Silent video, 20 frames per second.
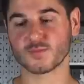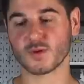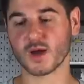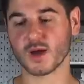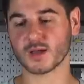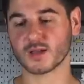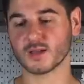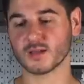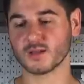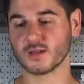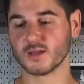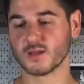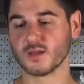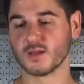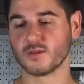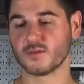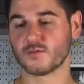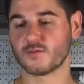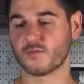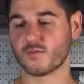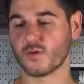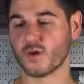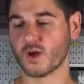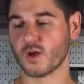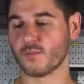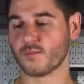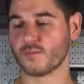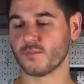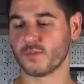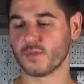Pocket
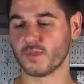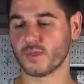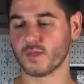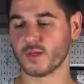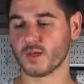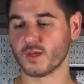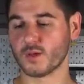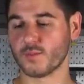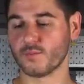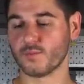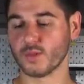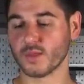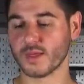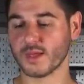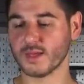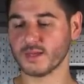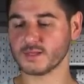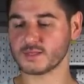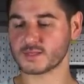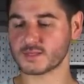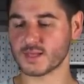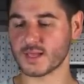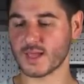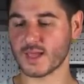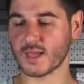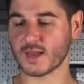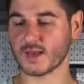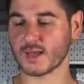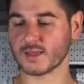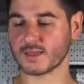from the Blaze,
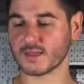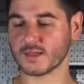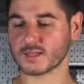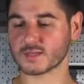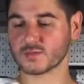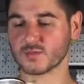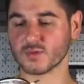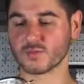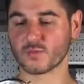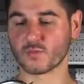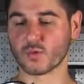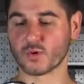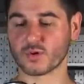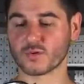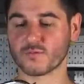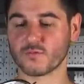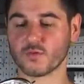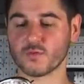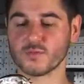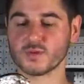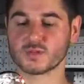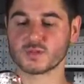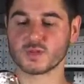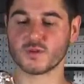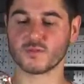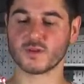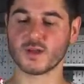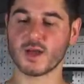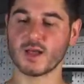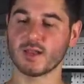and I think it's really been working for me. So
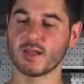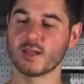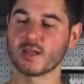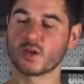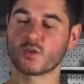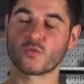I've got a